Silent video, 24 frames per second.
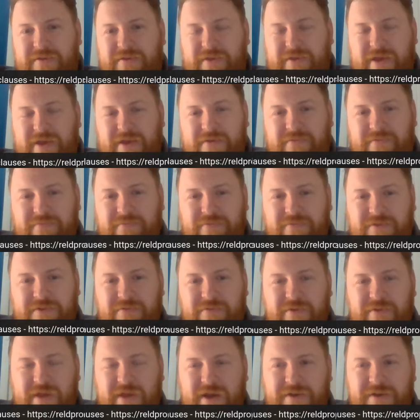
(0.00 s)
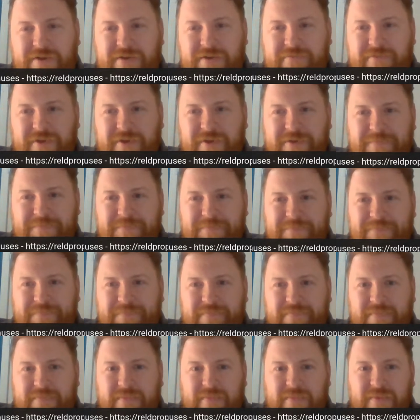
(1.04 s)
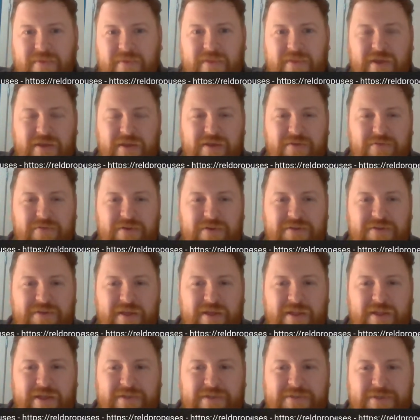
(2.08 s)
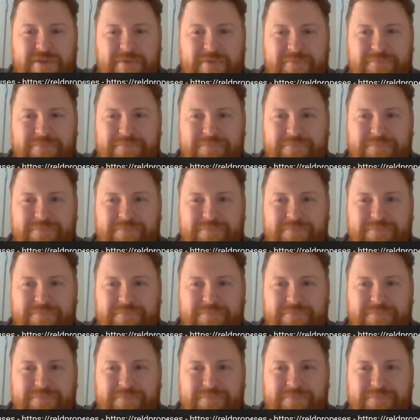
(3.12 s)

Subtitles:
then we'll do a guide on it for you. Thank you, and I'll see you later.